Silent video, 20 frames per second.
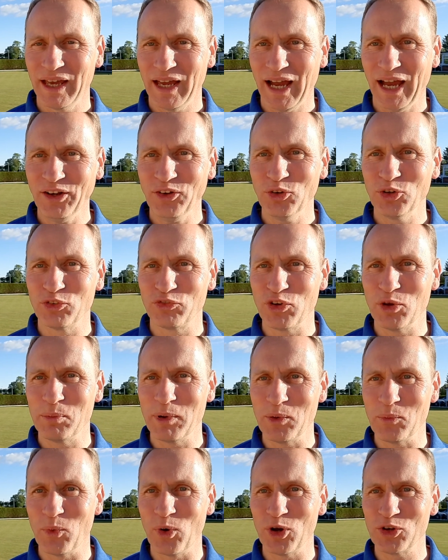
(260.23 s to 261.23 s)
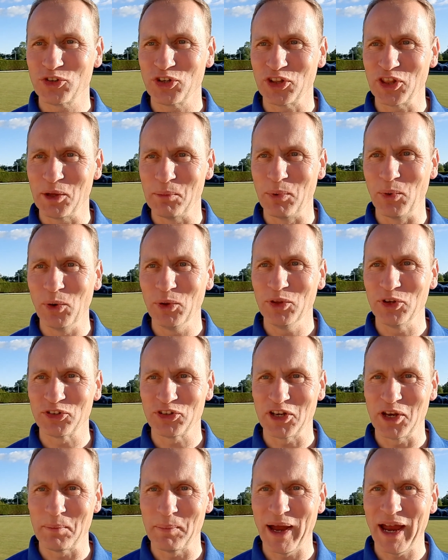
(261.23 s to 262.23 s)
I don't know if you've been watching the bowlers
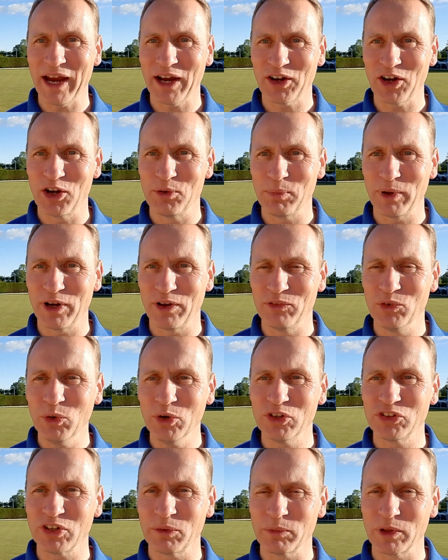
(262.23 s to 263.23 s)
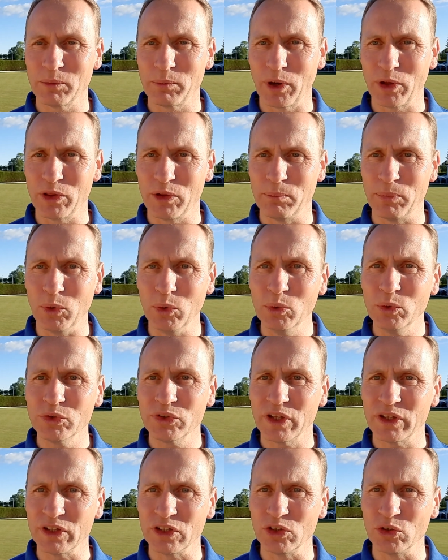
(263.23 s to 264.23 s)
in the background, but I've noticed something about the bowls
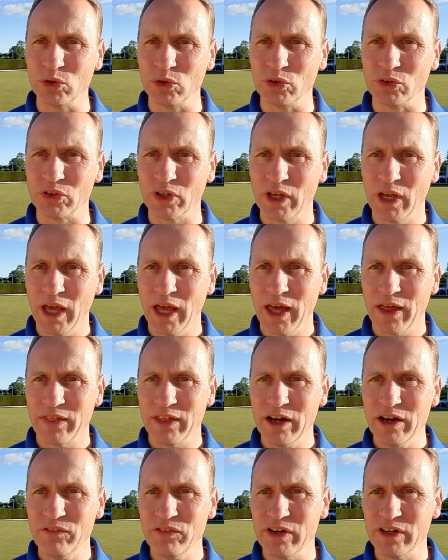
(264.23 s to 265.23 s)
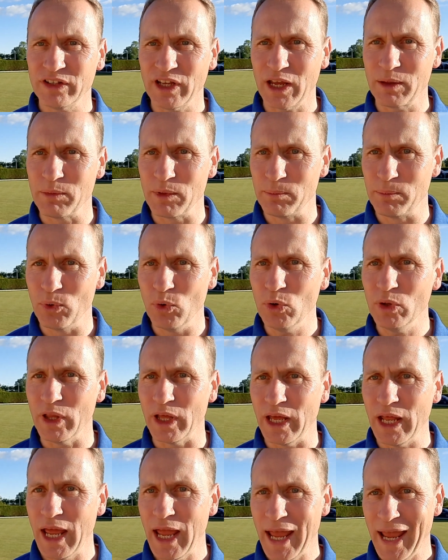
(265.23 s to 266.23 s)
that they use, that every time they bowl
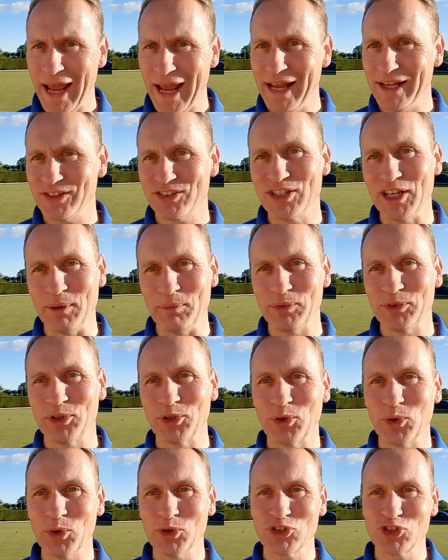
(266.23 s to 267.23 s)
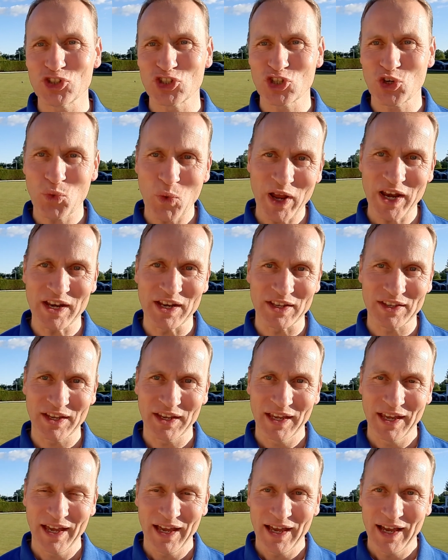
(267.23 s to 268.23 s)
it, it seems to go squint.
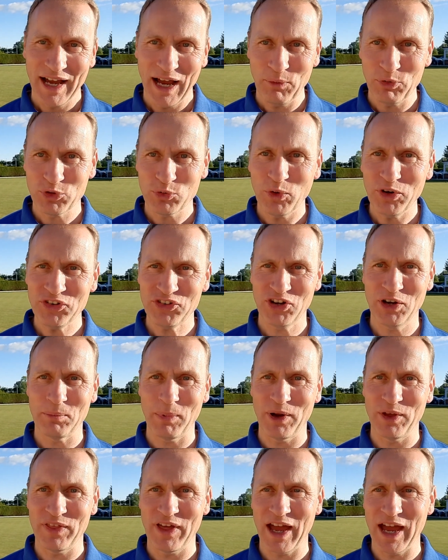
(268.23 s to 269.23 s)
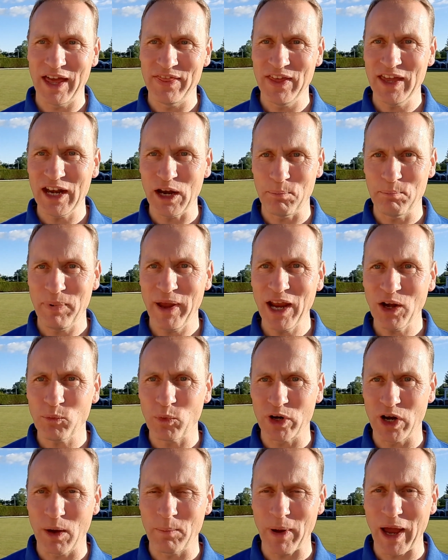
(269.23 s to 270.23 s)
I was wondering about that, and then I picked
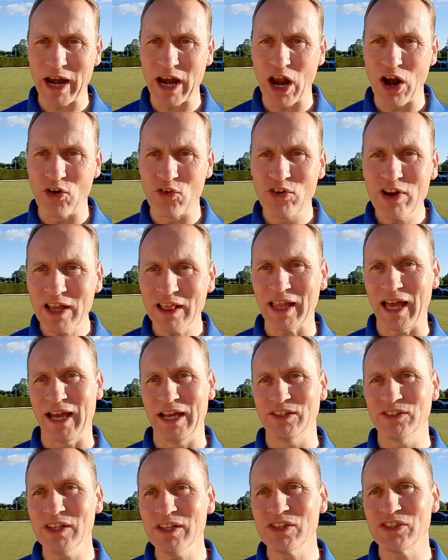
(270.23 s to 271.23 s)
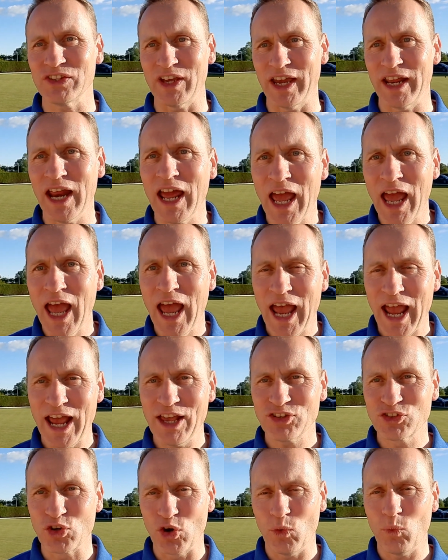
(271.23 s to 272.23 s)
one up and I realised inside it,
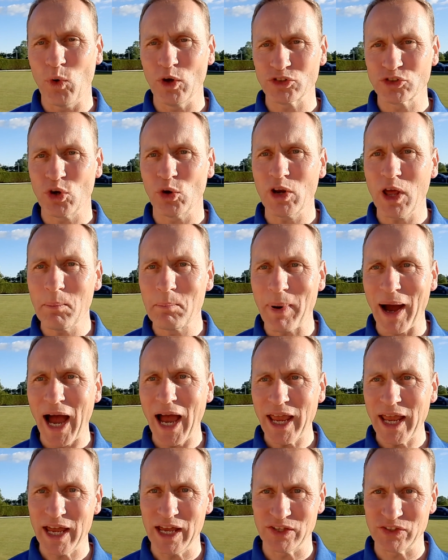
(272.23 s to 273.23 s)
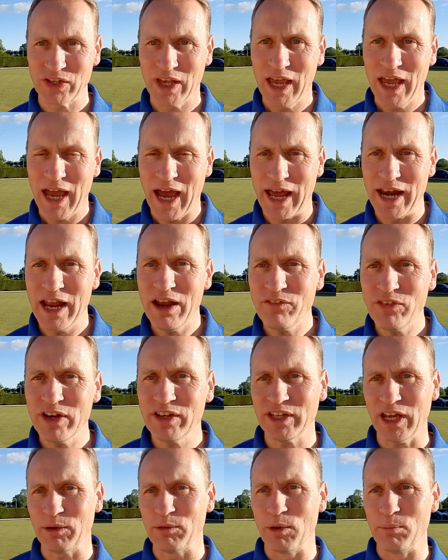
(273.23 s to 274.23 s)
it's got what's called a bias. And every
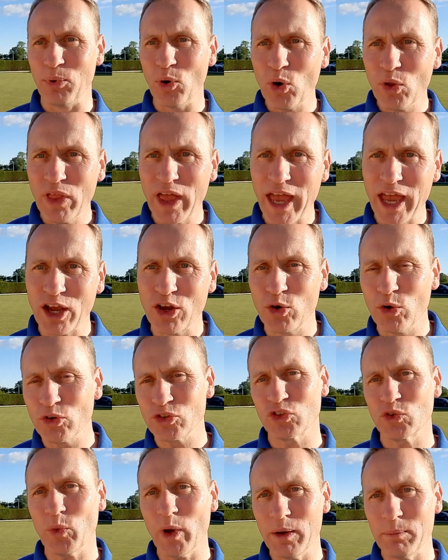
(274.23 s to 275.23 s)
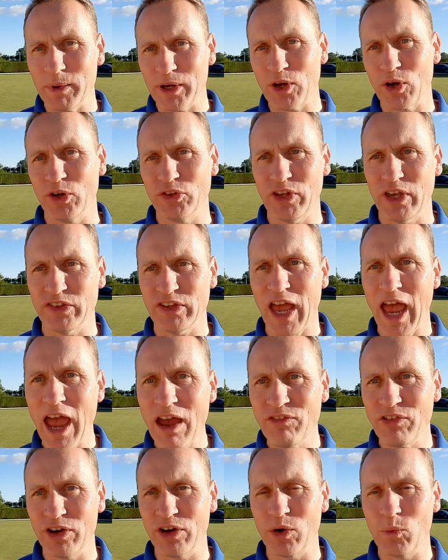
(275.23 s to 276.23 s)
time you bowl it, it goes squint because it's
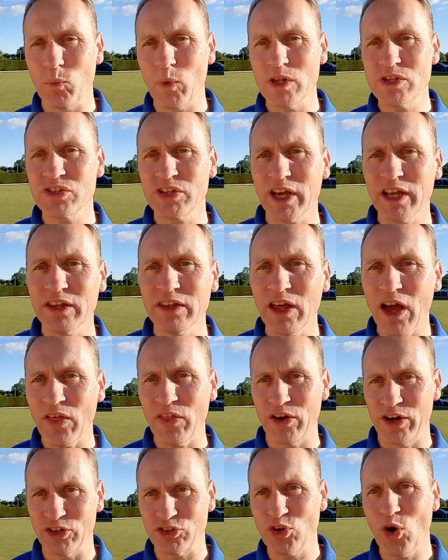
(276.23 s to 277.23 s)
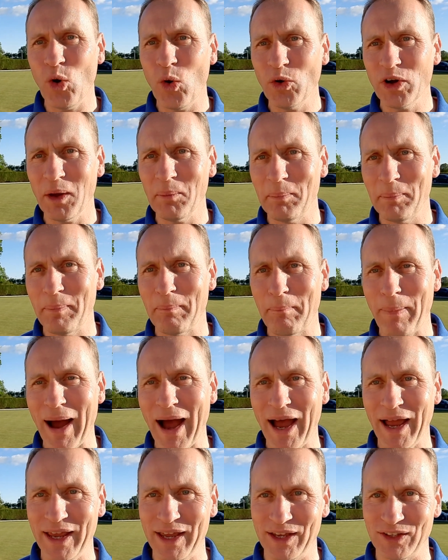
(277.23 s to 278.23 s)
heavier on one side than the other. It's called a
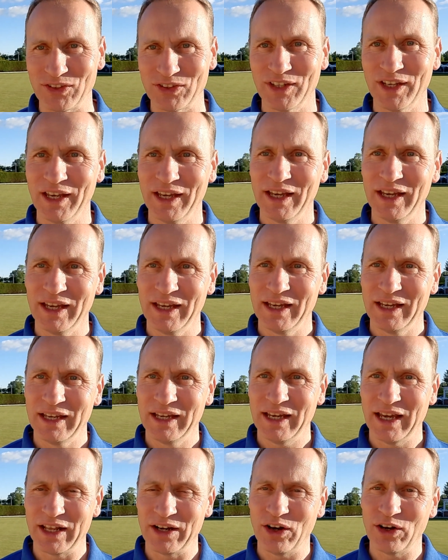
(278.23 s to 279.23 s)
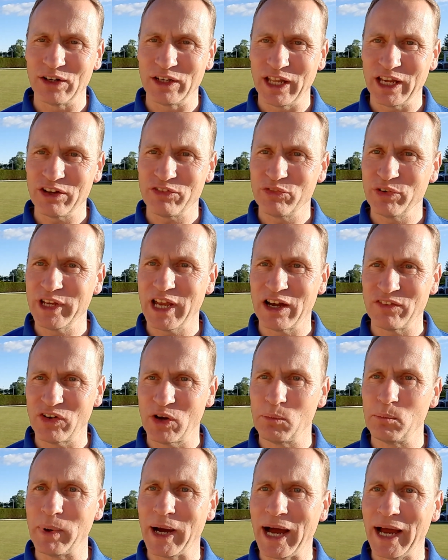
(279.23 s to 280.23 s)
bias. In our life, we have
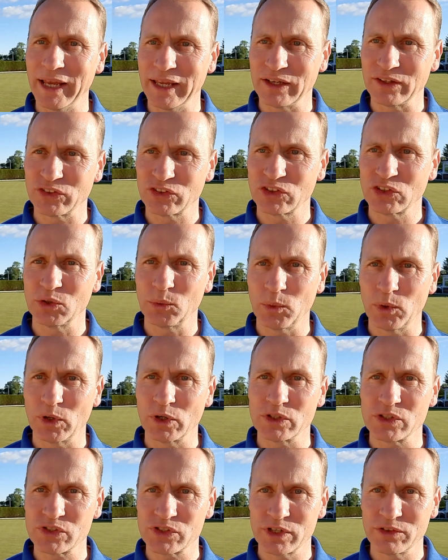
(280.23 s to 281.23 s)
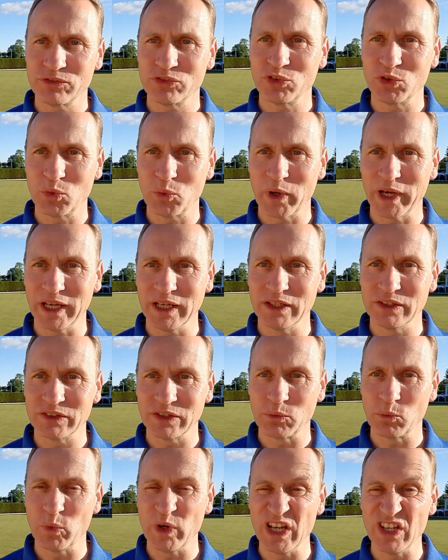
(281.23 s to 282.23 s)
a bias towards sinful ways,
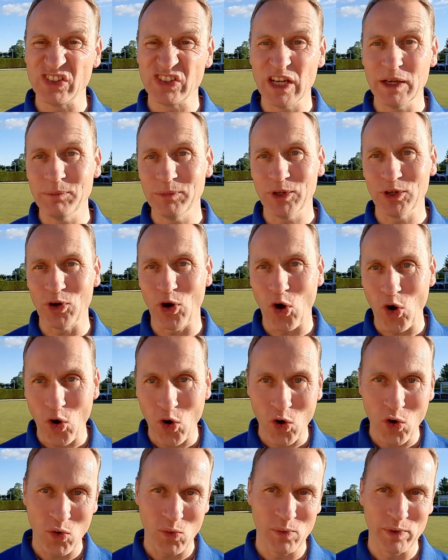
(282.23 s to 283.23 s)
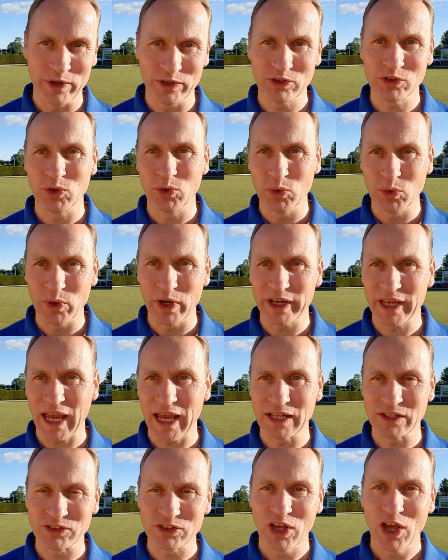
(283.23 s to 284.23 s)
and we seem to always go
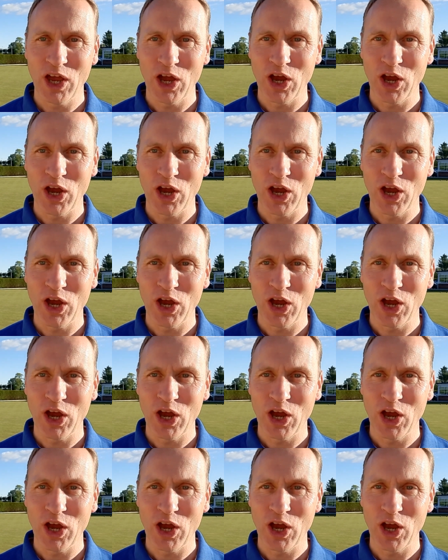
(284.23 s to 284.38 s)
against